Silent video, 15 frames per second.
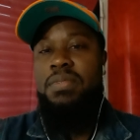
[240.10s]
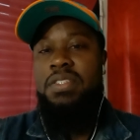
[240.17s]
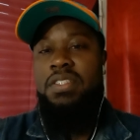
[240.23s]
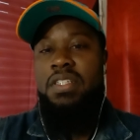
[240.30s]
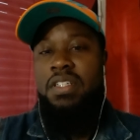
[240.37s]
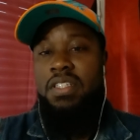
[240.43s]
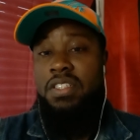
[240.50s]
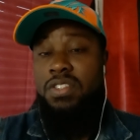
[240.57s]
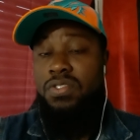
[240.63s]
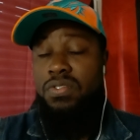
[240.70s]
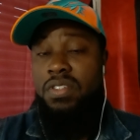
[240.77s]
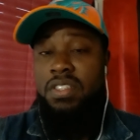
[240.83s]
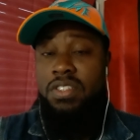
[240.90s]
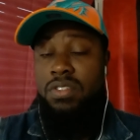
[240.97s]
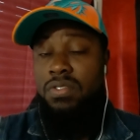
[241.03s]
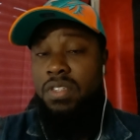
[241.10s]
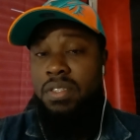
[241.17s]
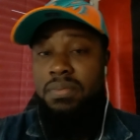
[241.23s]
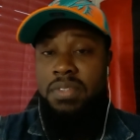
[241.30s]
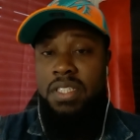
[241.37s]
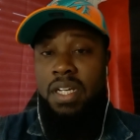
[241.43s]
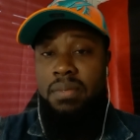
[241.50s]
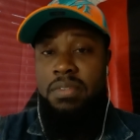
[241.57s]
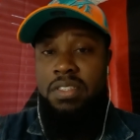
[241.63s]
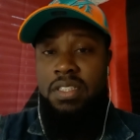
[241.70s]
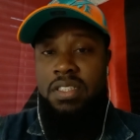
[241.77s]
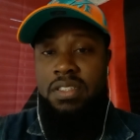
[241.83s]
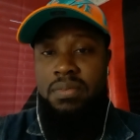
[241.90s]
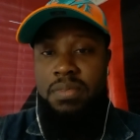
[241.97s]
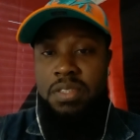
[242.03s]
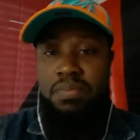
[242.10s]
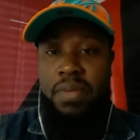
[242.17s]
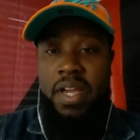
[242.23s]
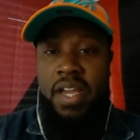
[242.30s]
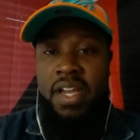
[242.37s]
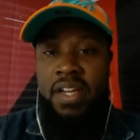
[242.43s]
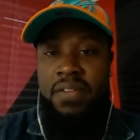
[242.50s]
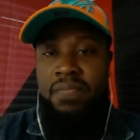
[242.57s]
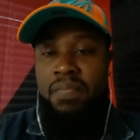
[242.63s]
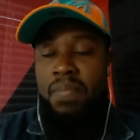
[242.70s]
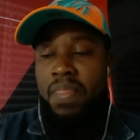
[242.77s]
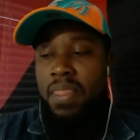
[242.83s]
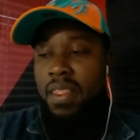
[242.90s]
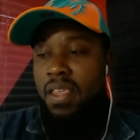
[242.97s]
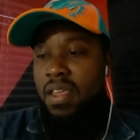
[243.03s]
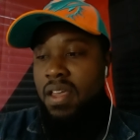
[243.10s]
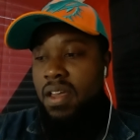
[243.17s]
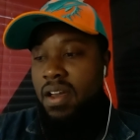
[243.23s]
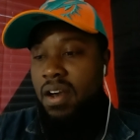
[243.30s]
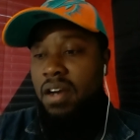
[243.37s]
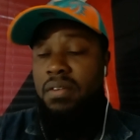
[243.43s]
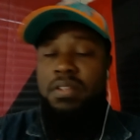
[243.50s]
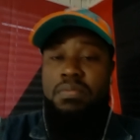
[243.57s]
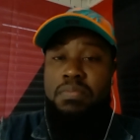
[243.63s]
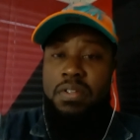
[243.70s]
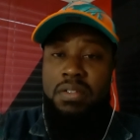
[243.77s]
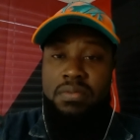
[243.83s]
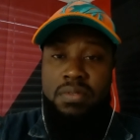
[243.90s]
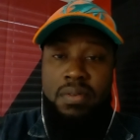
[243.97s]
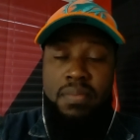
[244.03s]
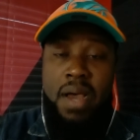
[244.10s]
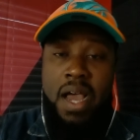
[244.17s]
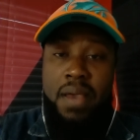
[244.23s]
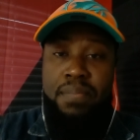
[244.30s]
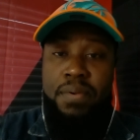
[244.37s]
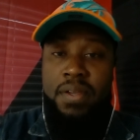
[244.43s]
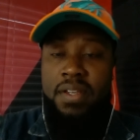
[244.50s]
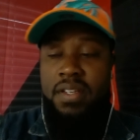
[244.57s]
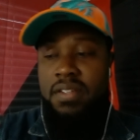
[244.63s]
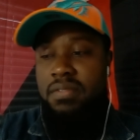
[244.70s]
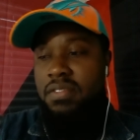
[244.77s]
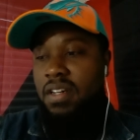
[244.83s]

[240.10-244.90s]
is good. Ex extreme skepticism is bad, uh, in, my opinion.